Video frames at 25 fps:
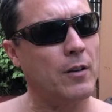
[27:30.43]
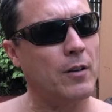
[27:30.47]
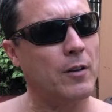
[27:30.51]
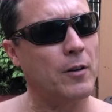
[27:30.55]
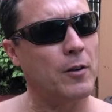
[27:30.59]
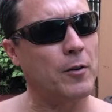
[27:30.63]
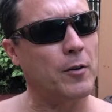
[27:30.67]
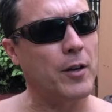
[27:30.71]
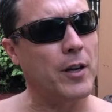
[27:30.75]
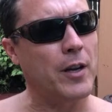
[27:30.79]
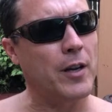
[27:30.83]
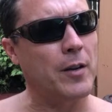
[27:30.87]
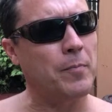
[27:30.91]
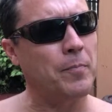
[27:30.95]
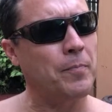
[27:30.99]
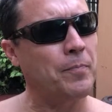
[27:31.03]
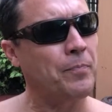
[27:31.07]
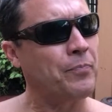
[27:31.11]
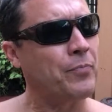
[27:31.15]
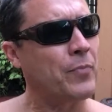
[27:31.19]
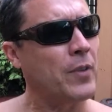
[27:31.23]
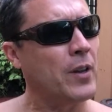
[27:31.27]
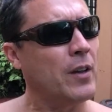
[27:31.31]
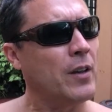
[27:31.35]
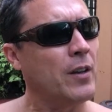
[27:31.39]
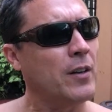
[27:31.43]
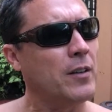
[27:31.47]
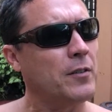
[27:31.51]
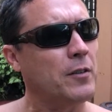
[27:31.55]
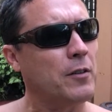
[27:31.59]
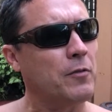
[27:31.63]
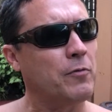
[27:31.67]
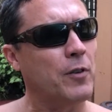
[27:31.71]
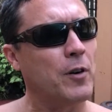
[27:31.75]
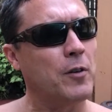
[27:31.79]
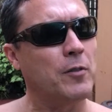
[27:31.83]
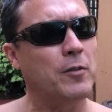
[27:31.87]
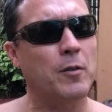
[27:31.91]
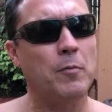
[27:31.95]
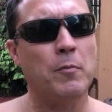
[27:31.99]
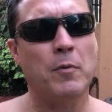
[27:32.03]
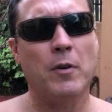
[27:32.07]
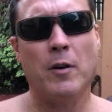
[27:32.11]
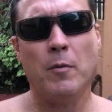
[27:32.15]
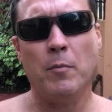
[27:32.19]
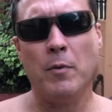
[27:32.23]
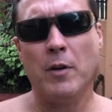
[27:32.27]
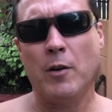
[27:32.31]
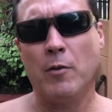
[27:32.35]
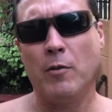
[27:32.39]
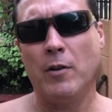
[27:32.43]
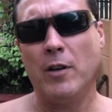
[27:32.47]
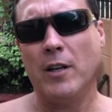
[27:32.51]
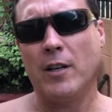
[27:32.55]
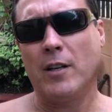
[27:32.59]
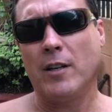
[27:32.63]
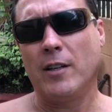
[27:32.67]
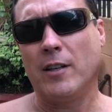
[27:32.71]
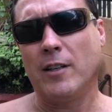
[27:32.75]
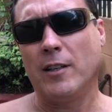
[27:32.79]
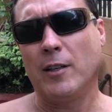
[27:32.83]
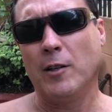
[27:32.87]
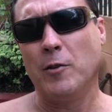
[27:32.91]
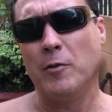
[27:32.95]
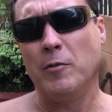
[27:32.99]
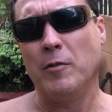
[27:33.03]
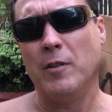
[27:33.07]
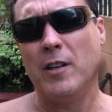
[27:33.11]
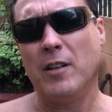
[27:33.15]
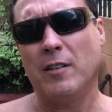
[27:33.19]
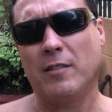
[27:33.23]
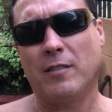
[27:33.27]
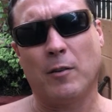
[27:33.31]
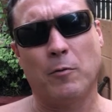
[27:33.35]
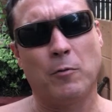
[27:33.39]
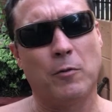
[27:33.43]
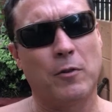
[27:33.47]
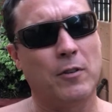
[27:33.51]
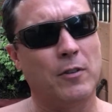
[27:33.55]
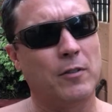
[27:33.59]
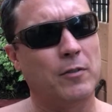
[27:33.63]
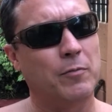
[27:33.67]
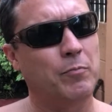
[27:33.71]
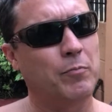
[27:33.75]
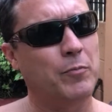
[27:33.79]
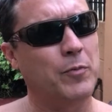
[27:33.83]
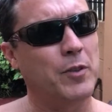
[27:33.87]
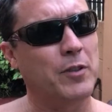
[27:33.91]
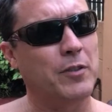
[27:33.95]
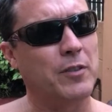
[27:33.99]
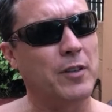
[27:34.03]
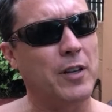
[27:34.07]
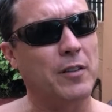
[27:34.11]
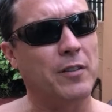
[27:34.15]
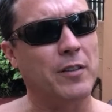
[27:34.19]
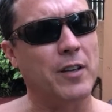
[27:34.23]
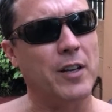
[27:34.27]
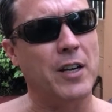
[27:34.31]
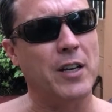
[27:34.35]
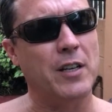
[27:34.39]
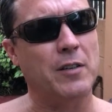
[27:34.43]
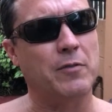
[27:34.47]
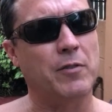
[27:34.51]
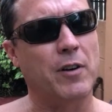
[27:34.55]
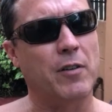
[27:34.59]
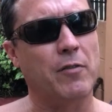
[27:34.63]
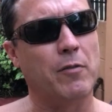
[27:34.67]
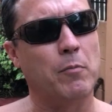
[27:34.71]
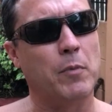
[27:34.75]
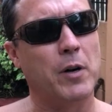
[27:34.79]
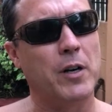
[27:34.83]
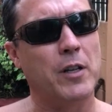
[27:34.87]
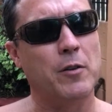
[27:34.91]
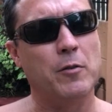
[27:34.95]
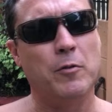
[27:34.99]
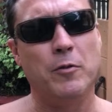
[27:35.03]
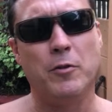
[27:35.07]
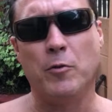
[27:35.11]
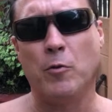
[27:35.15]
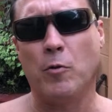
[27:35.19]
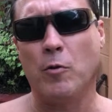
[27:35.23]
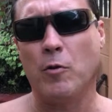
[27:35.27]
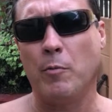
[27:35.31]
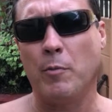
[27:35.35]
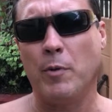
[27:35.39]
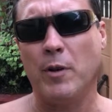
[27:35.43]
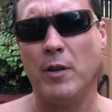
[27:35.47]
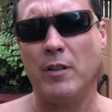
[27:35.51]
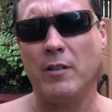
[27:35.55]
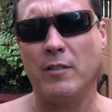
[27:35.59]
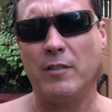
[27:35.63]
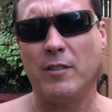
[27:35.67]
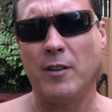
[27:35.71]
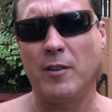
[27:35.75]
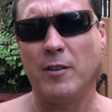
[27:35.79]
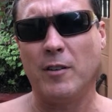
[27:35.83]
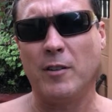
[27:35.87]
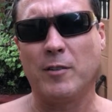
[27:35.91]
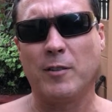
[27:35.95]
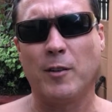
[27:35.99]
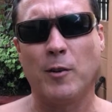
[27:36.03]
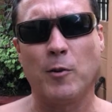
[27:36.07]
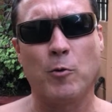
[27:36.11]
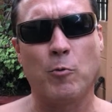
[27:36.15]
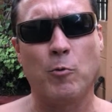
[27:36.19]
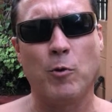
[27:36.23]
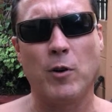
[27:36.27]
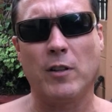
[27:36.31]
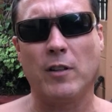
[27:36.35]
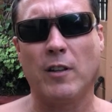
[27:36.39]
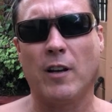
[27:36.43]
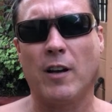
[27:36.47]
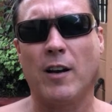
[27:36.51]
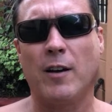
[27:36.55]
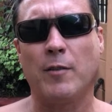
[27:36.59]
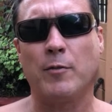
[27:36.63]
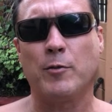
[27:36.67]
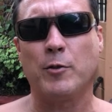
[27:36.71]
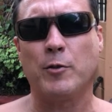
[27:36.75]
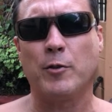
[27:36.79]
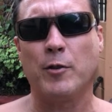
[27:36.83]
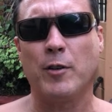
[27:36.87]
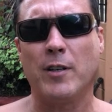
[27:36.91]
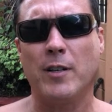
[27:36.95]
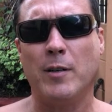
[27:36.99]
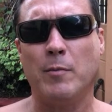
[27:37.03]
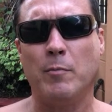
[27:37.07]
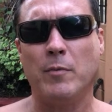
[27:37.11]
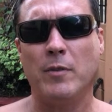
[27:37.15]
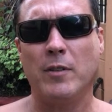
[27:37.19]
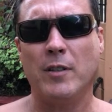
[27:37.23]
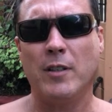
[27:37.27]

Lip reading: Okay, so folks, I'm gonna go ahead and conclude this. I wanna just say thanks for everybody who joined me during this little quick live stream.